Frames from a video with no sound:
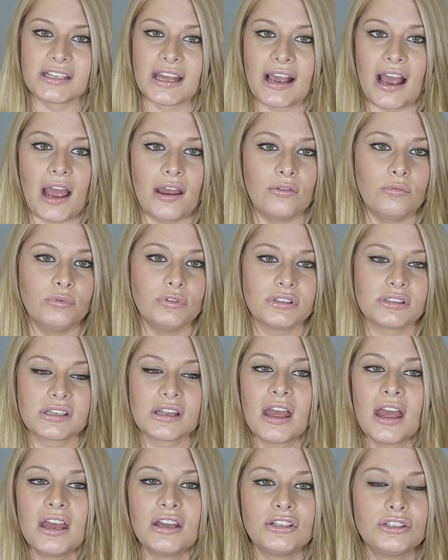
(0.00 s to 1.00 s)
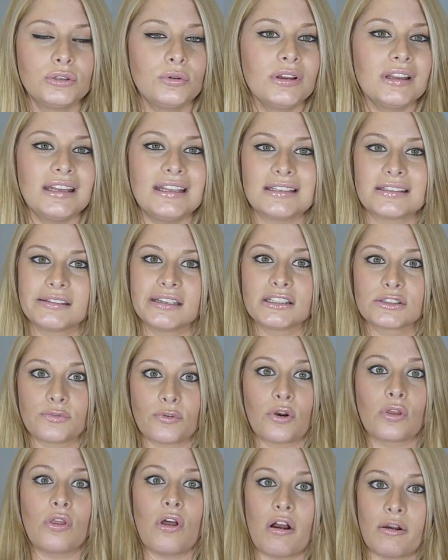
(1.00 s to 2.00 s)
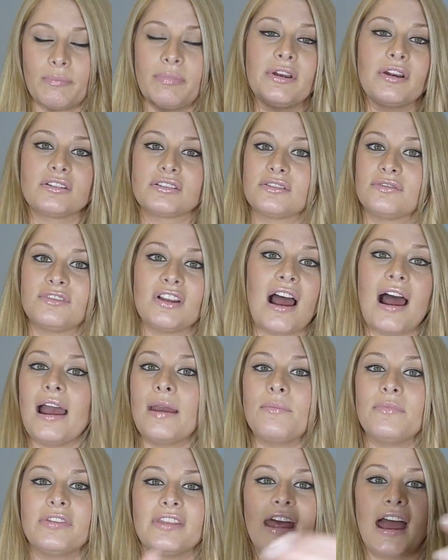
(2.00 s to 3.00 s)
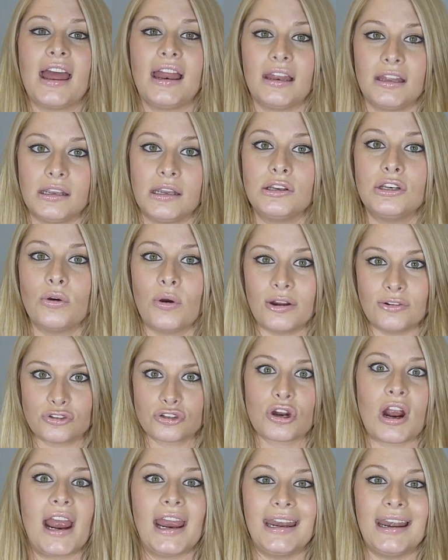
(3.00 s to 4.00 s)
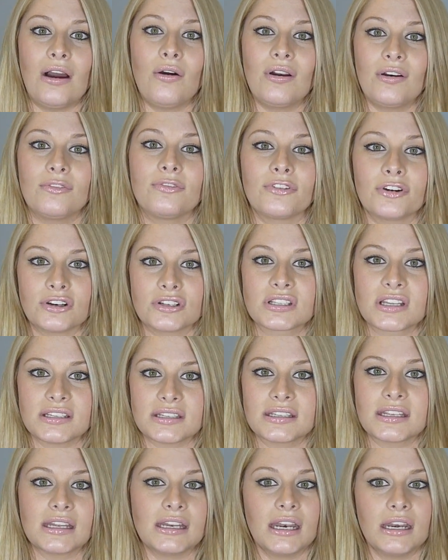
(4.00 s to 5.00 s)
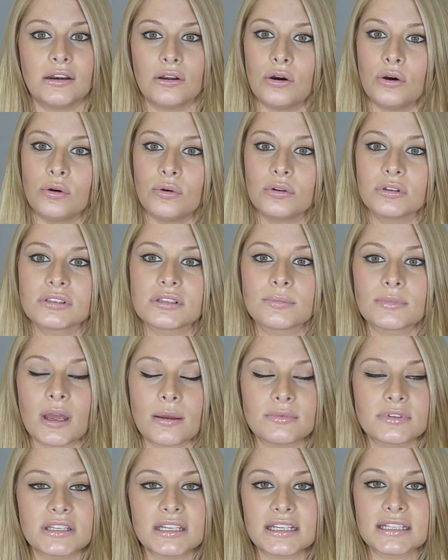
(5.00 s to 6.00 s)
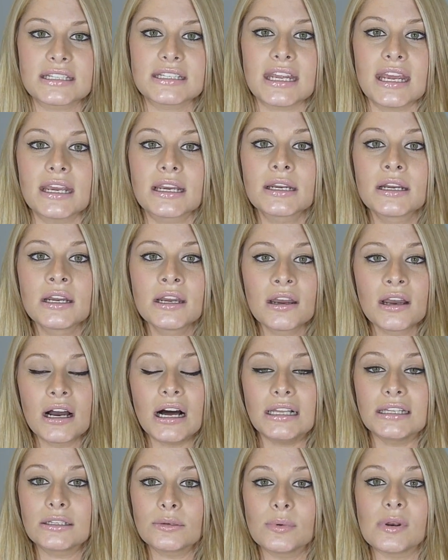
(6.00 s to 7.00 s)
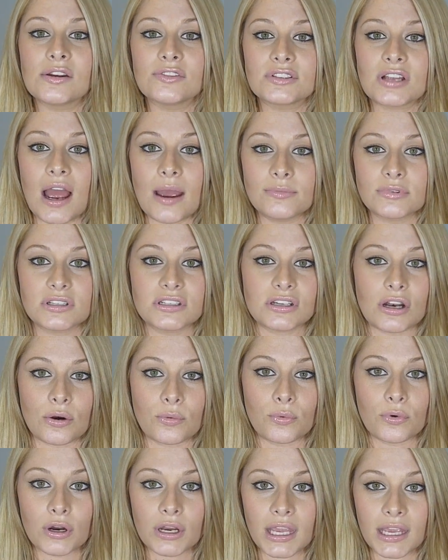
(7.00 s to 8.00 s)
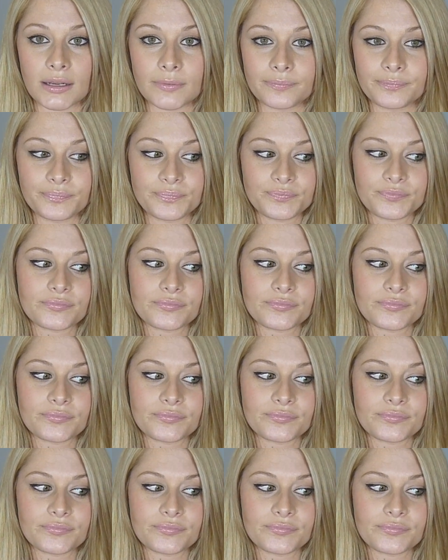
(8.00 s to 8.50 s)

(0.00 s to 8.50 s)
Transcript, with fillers: Like I was doing these things for long periods of time that I know I tried out first because I you know sometimes things take a little bit of time to start working.